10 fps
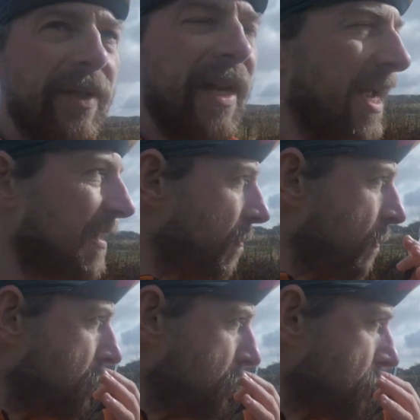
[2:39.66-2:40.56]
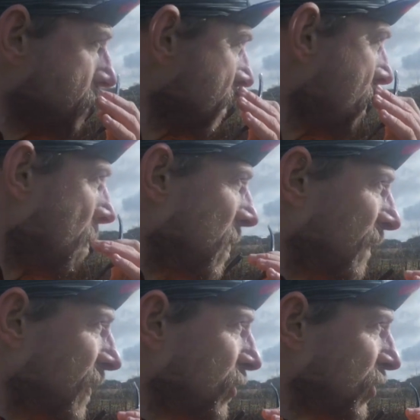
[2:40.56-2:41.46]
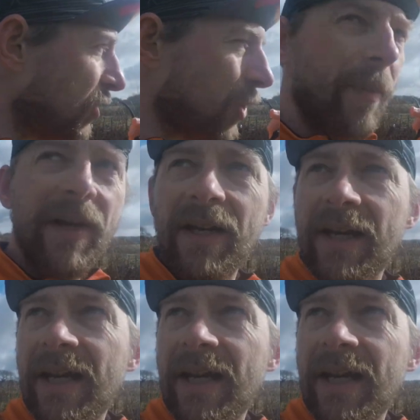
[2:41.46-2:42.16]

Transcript: today. Bit of a nuisance coming